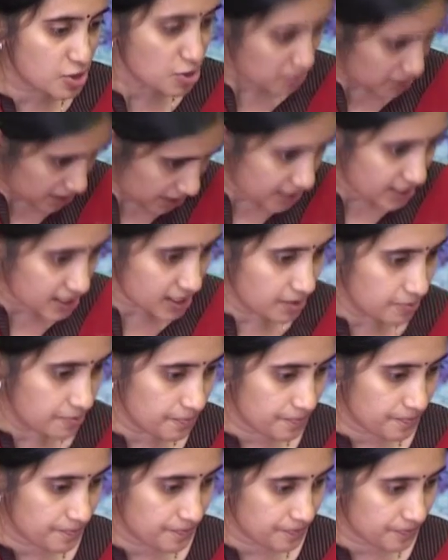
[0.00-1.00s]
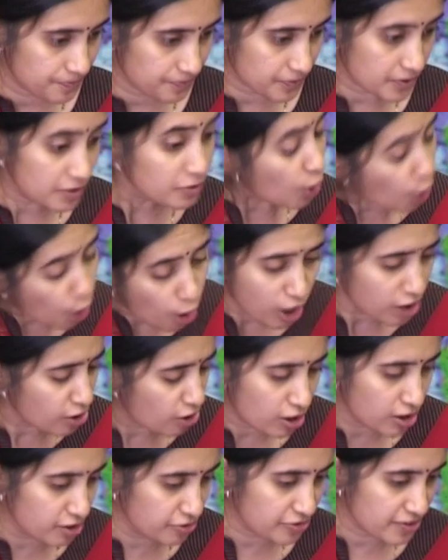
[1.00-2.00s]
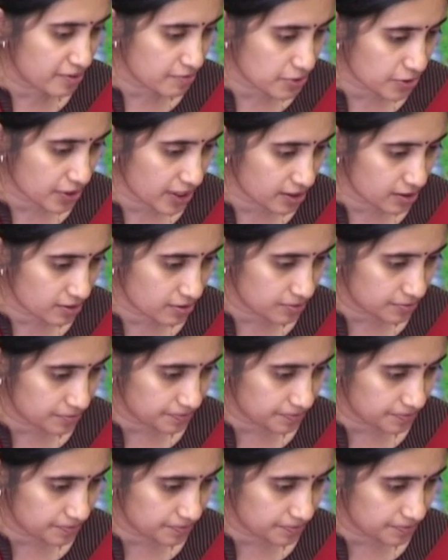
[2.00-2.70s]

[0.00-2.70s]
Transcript: to be ready. All, all of them together